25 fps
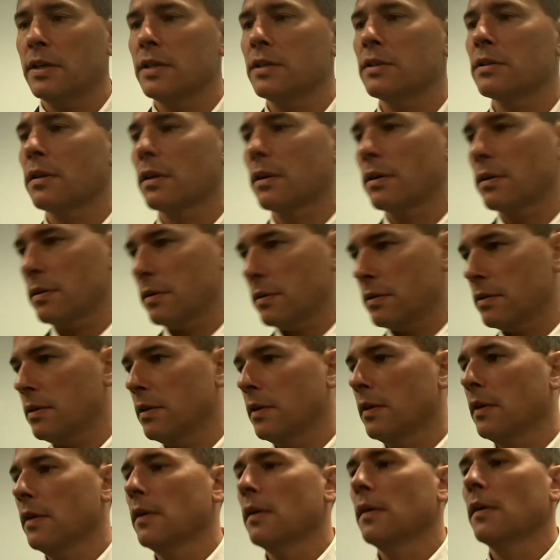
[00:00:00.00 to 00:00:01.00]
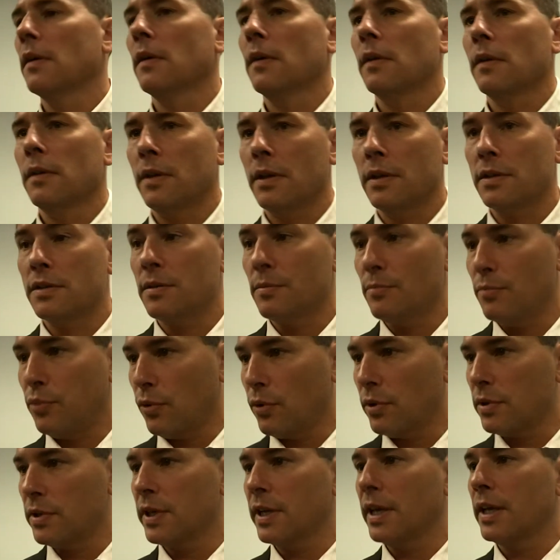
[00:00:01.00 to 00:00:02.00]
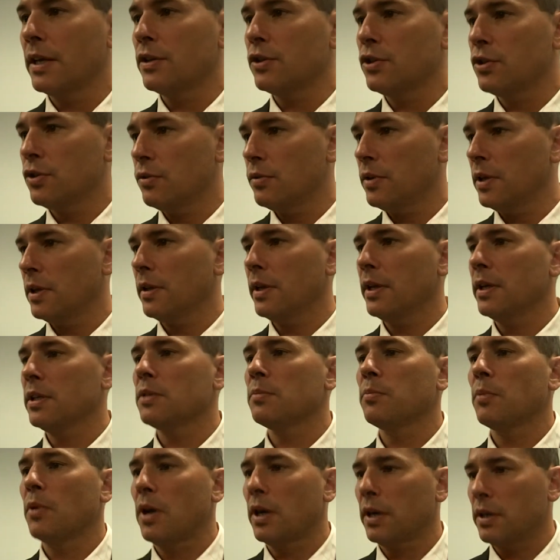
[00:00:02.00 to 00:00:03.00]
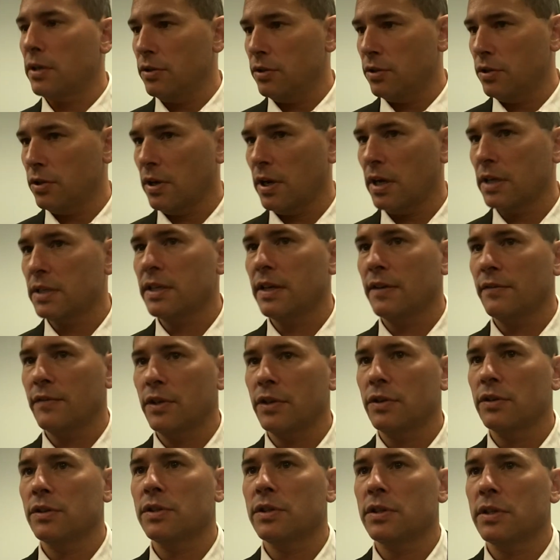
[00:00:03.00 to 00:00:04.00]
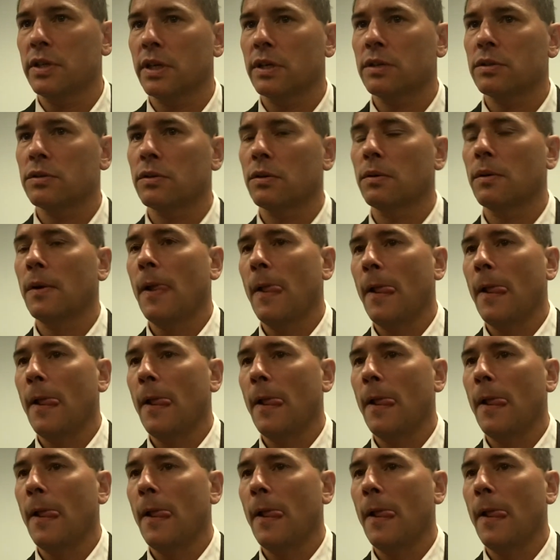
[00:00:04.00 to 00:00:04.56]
He's learned that it's important to get in shooting lanes, blocking shots, having a good stick. So